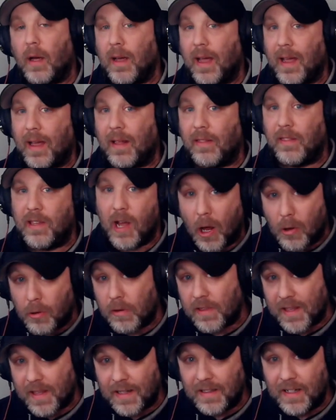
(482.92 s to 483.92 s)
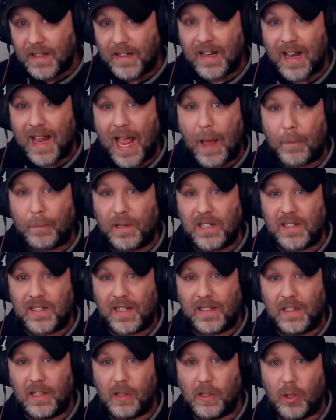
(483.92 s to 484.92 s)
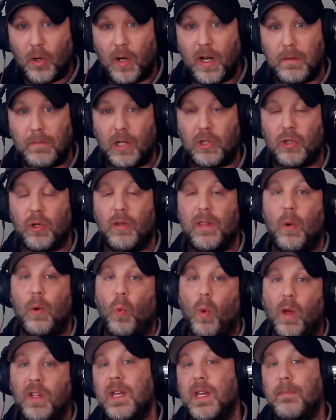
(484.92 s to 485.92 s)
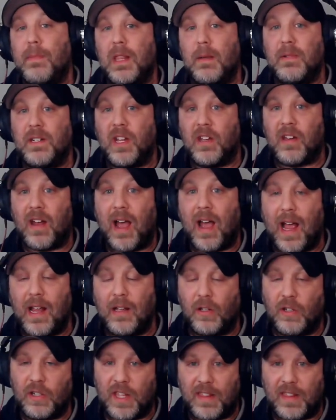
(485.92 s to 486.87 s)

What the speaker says: The other thing that needed to happen is I needed to go ahead and make sure that once I made them into tiles,